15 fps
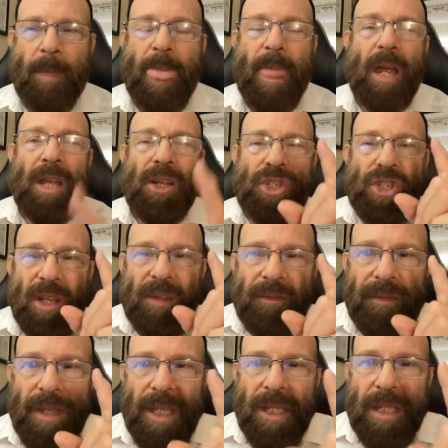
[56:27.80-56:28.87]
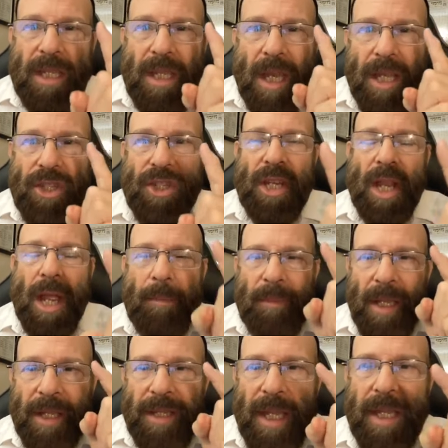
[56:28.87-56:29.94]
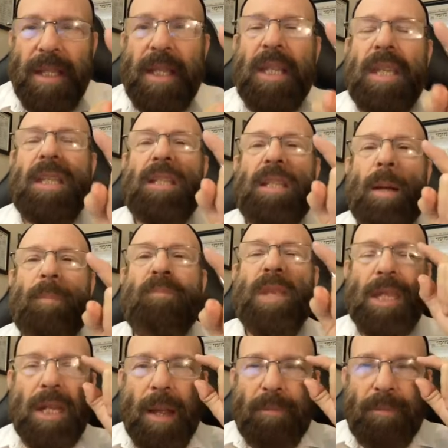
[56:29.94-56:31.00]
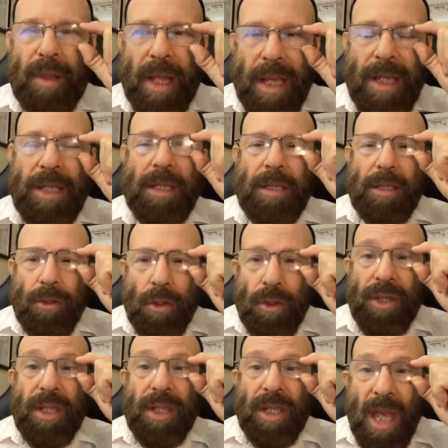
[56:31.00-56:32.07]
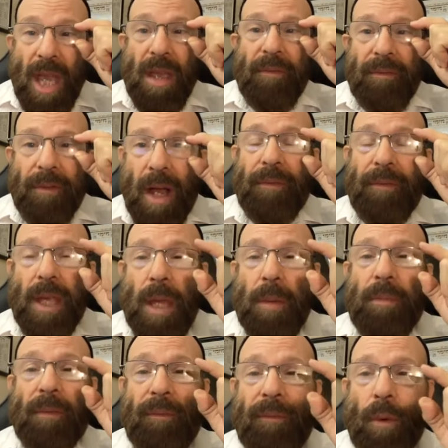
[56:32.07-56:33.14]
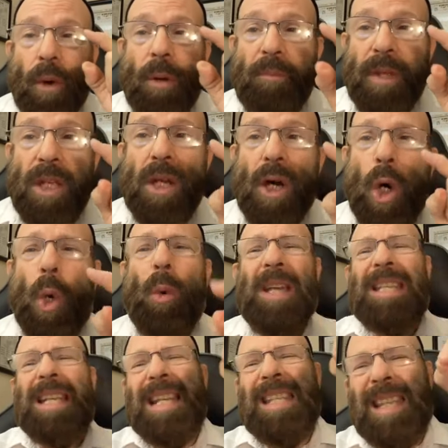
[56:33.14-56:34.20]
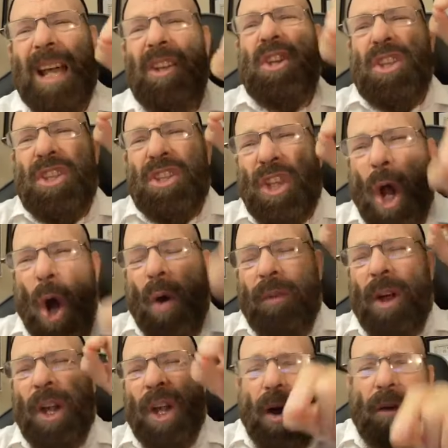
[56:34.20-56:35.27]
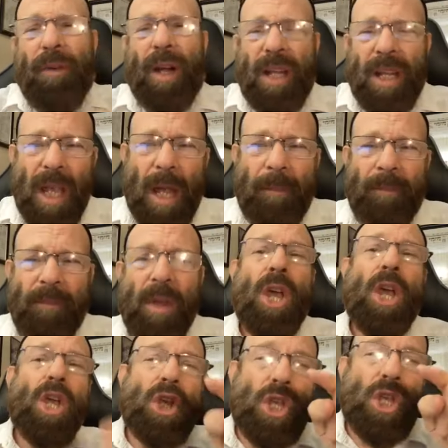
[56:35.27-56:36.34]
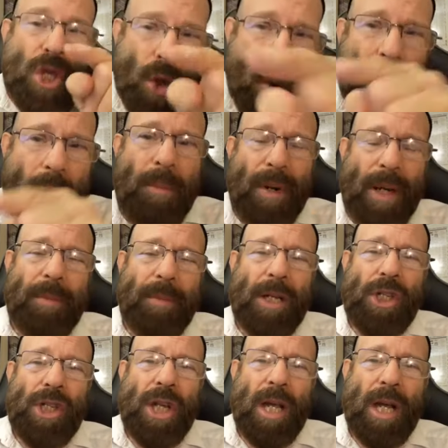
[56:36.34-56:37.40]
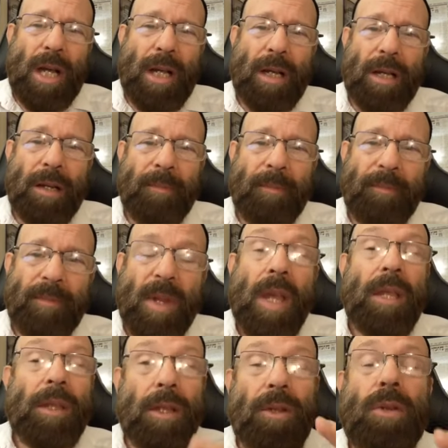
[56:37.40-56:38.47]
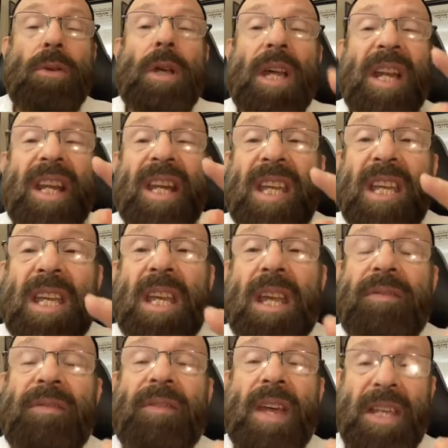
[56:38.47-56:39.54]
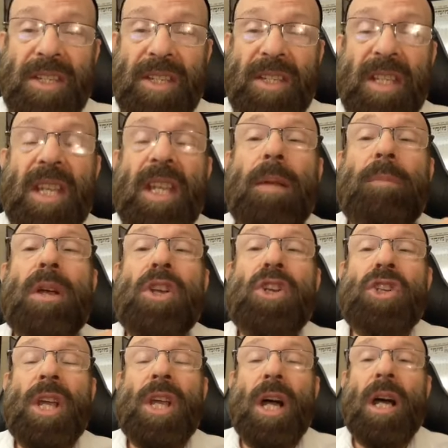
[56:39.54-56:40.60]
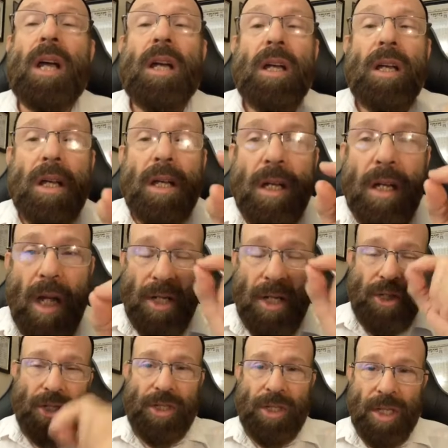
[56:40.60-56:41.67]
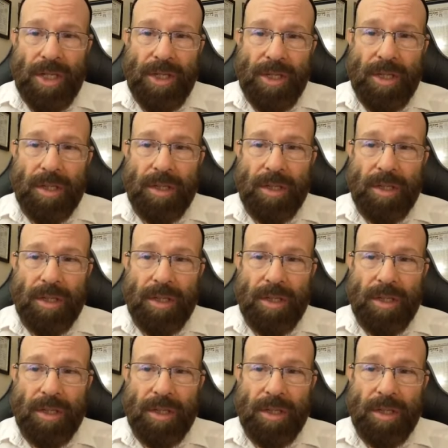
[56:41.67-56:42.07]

Shaviti Hashem lenegdi tamid. I place Yud K Vav K before me always. I tell you this over and over again. You want to bring Mashiach, then you got to invest in Mashiach consciousness.